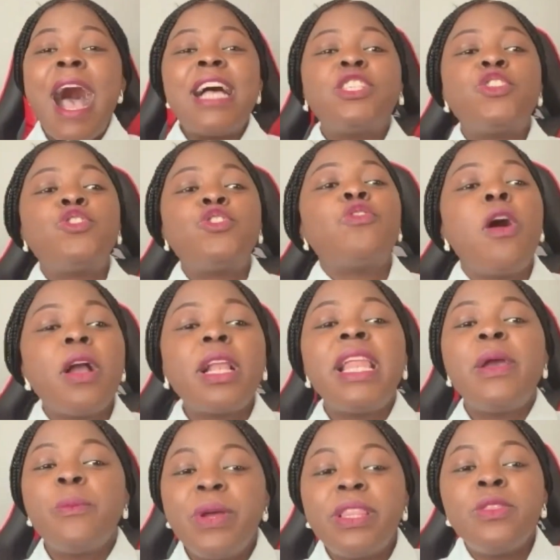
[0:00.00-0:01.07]
are
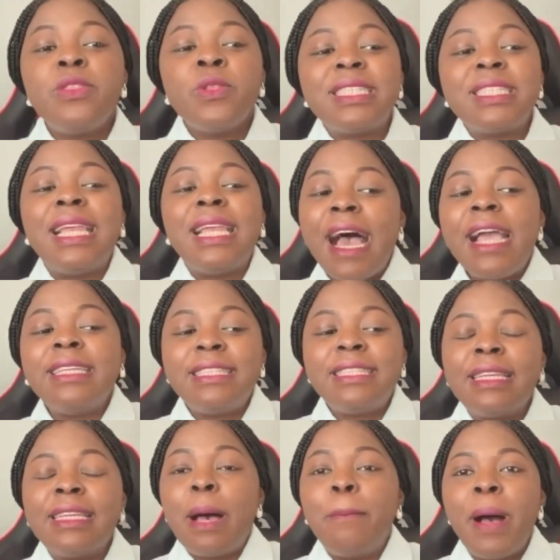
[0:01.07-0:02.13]
struggling with Nurse
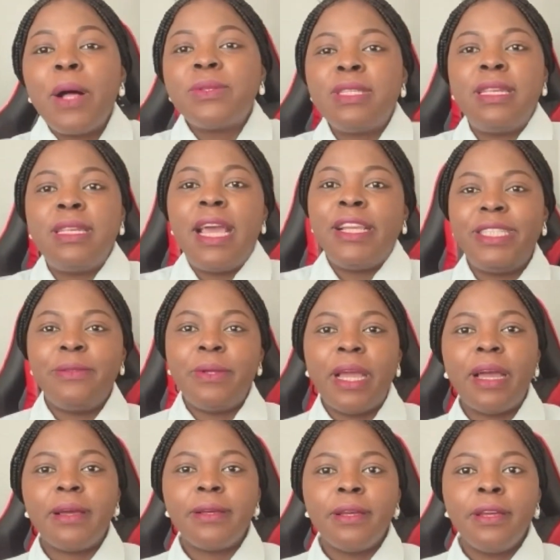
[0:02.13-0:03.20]
Elizas about in
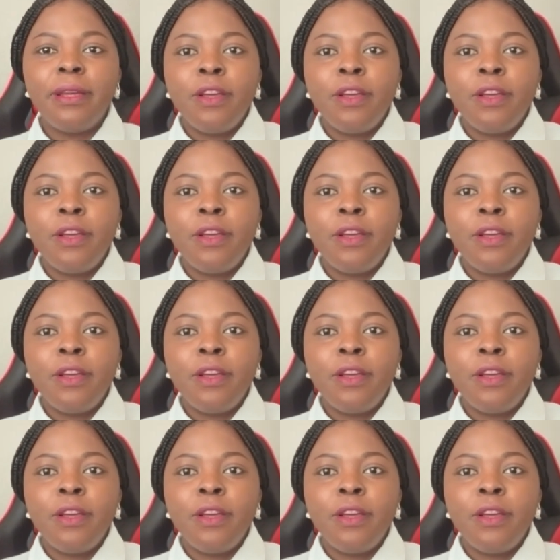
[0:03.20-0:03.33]
Nigeria.